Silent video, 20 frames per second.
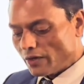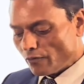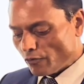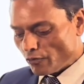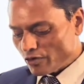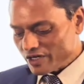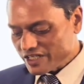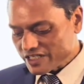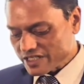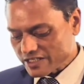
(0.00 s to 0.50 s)
if
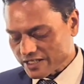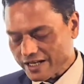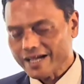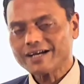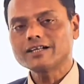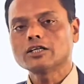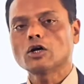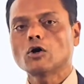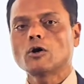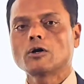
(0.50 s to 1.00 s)
we
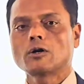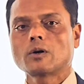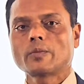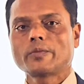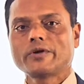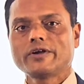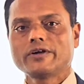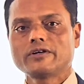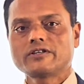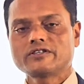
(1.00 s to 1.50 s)
select the order
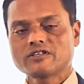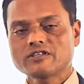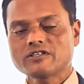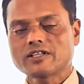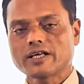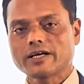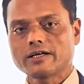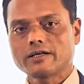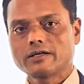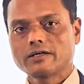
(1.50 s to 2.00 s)
pair such
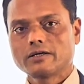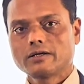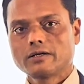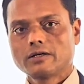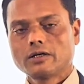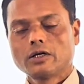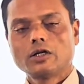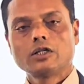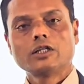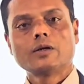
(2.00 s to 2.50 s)
that
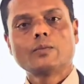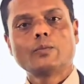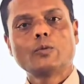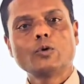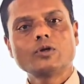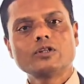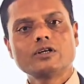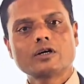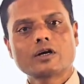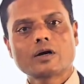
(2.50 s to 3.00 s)

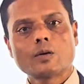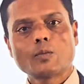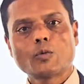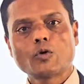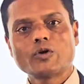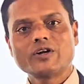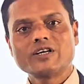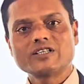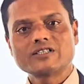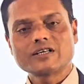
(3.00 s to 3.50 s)
both the
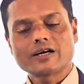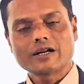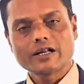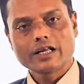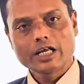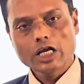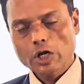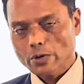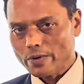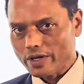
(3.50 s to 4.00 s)
components
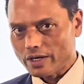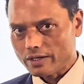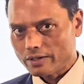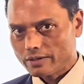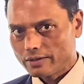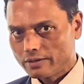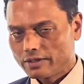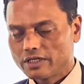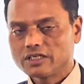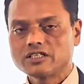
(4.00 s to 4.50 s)
are
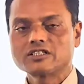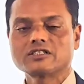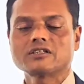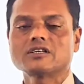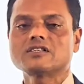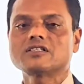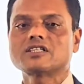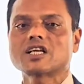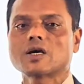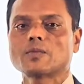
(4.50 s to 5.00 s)
equal, then
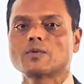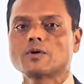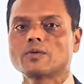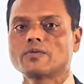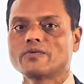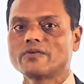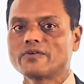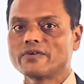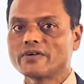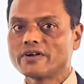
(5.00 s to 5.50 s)
such type
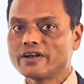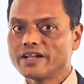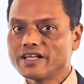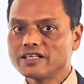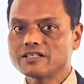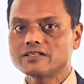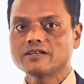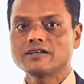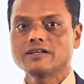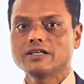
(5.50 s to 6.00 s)
of
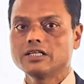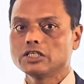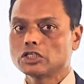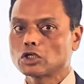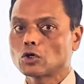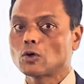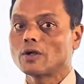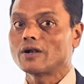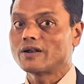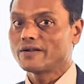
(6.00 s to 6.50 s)
relation is
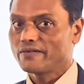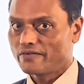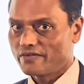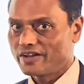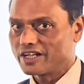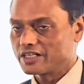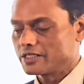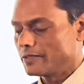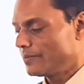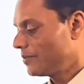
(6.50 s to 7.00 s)
called
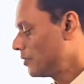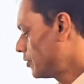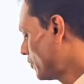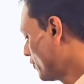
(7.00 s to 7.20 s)
reflexive.